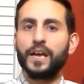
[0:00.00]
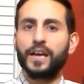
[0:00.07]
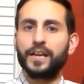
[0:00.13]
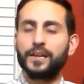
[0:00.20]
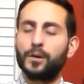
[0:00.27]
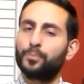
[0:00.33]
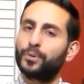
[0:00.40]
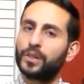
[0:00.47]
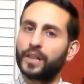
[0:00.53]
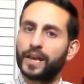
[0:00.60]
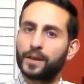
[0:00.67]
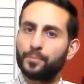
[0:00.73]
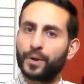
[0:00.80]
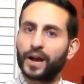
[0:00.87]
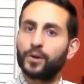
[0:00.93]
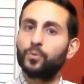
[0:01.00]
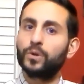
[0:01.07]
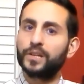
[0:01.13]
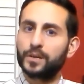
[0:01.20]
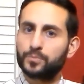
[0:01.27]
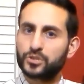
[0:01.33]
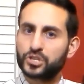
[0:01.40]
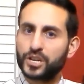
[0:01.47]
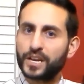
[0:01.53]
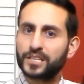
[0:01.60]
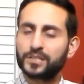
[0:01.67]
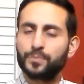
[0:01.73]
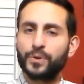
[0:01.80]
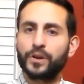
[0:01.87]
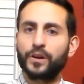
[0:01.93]
in a play by William
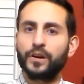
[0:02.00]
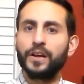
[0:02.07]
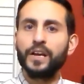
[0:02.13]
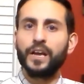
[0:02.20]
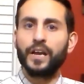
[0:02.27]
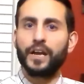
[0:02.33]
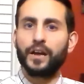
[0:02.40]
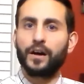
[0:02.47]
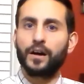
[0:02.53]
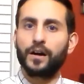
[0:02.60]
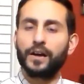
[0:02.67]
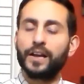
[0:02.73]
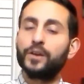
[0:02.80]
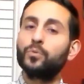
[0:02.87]
Shakespeare uh,